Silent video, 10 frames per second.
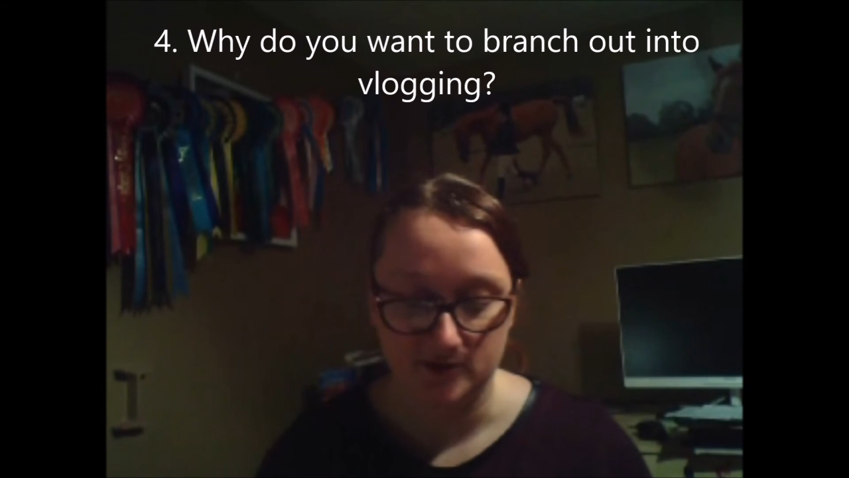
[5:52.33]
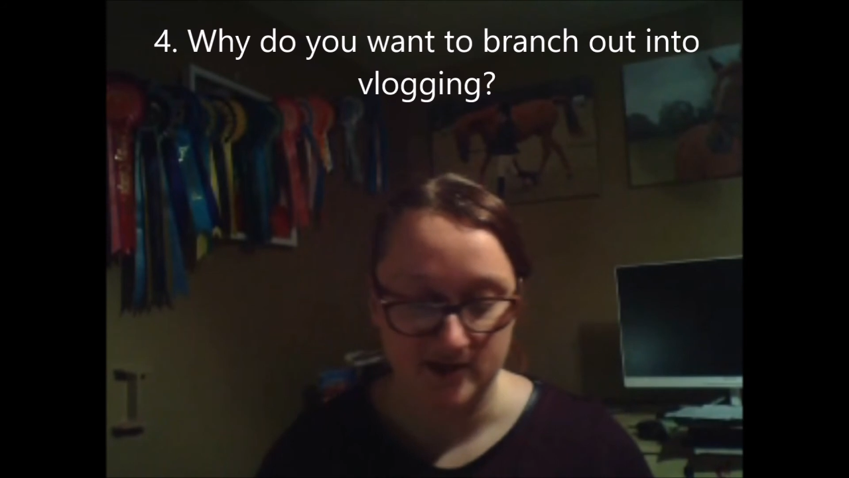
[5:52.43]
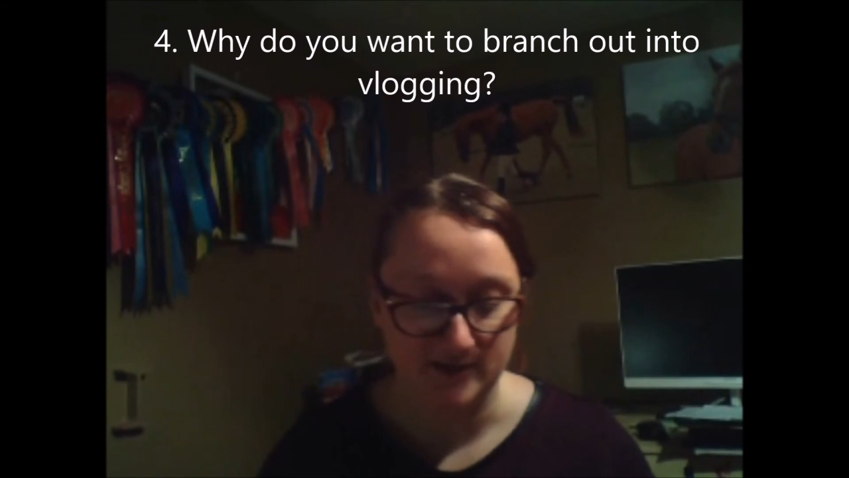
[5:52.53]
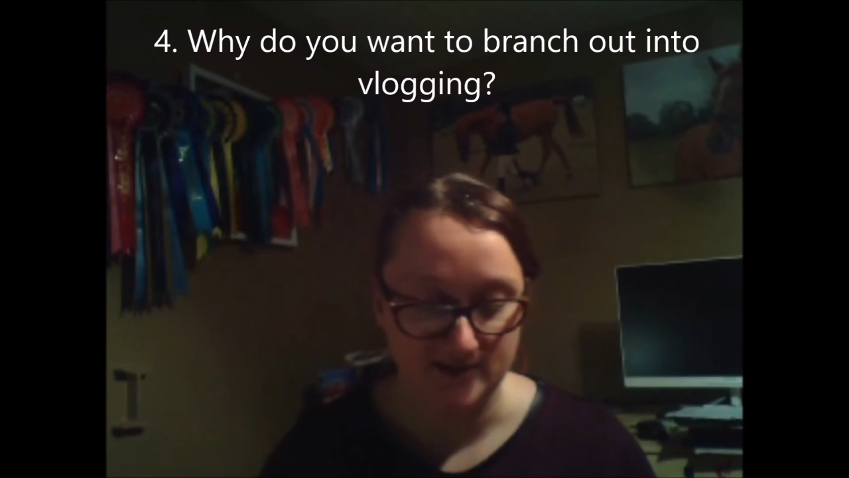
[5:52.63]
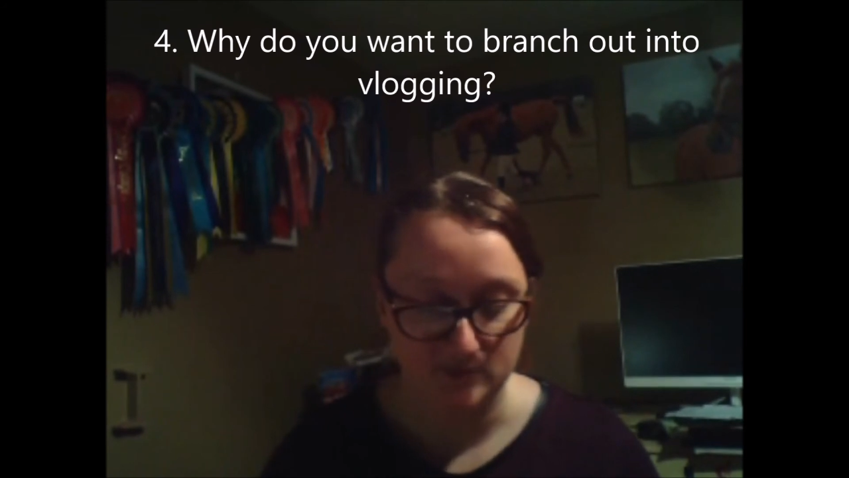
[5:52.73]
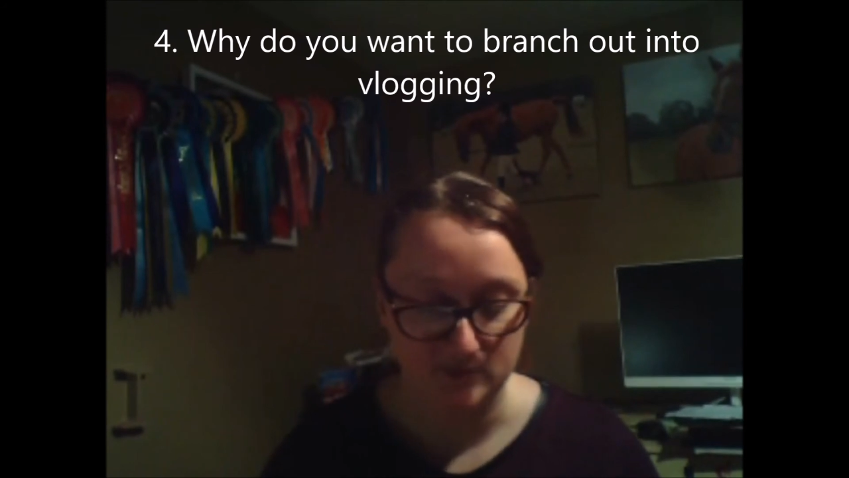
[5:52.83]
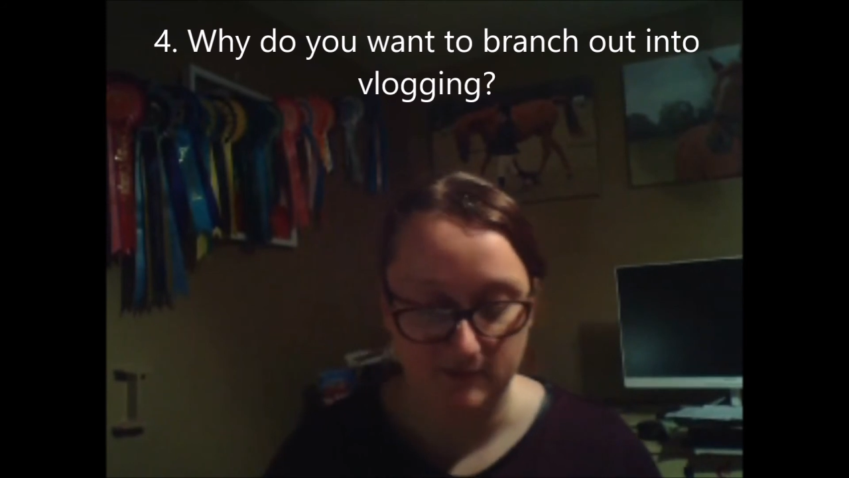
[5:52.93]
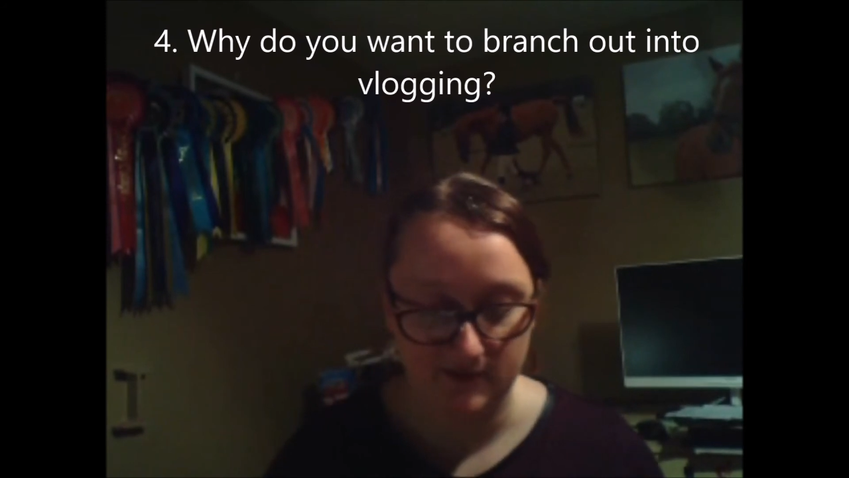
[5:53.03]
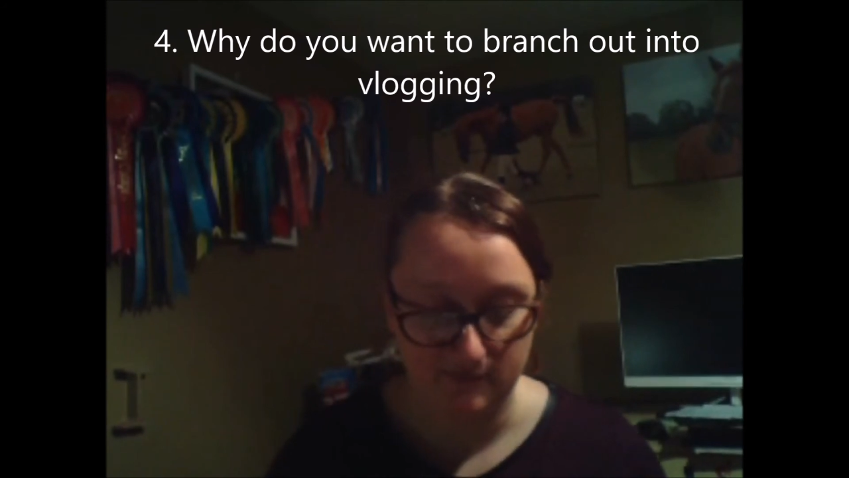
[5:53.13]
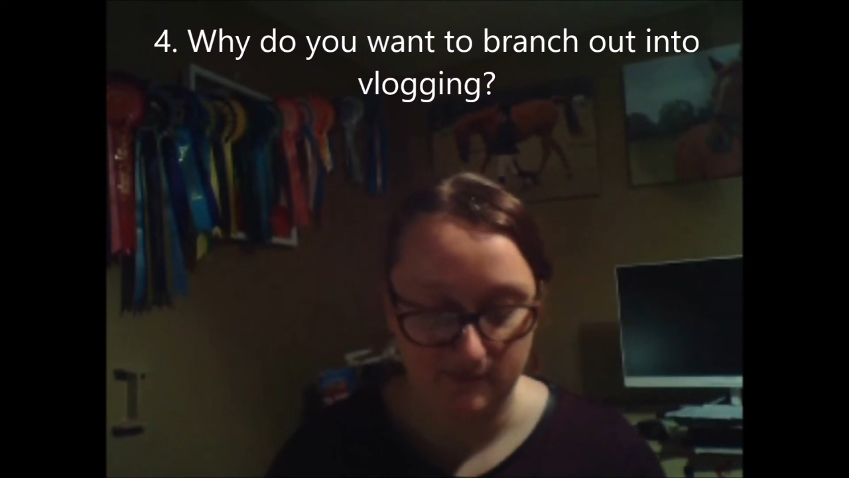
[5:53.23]
out into
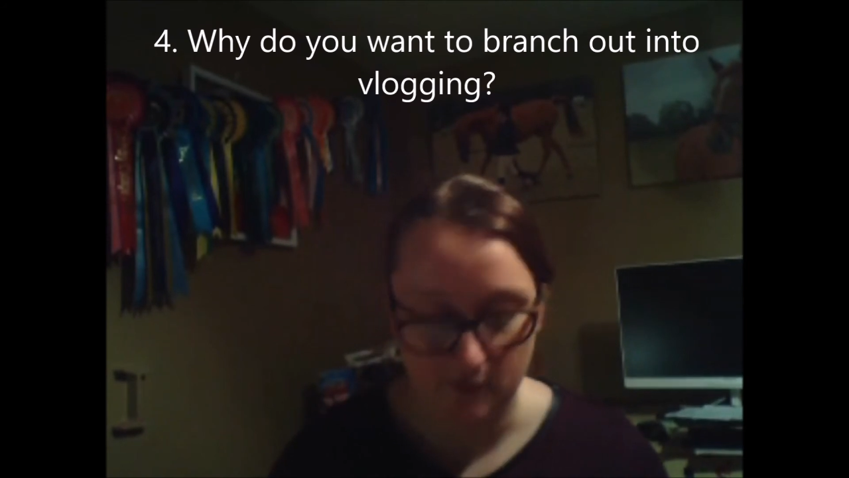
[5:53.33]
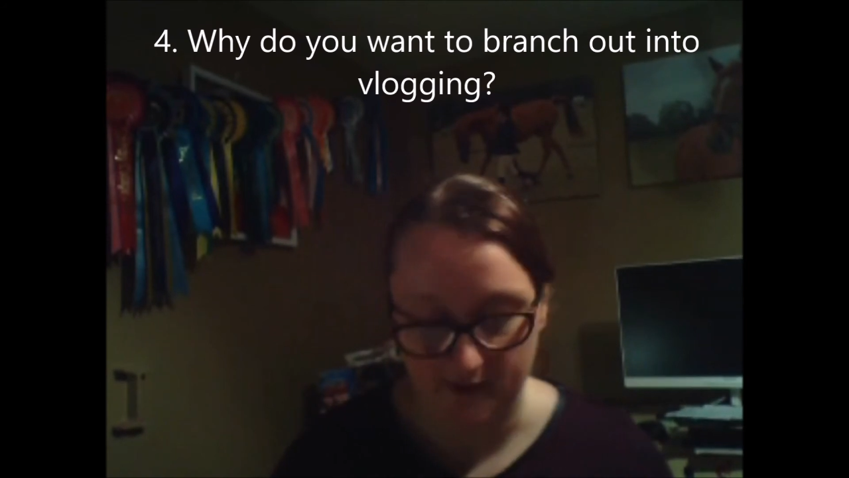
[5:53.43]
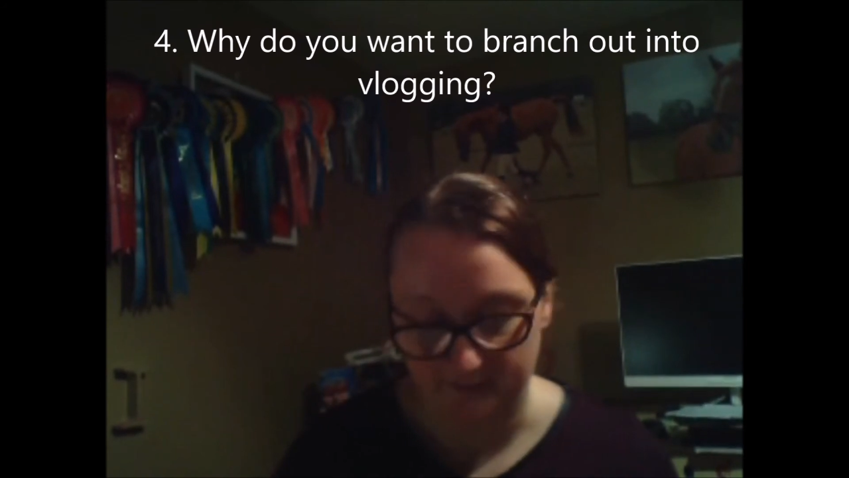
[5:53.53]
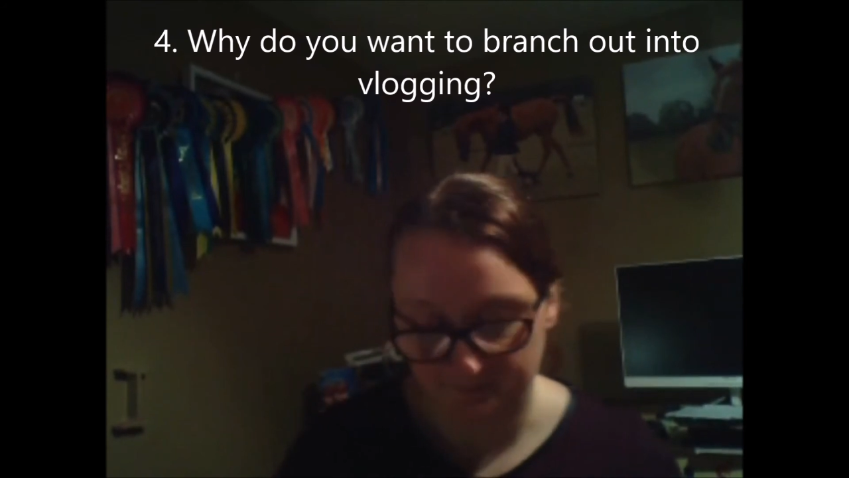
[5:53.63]
vlogging?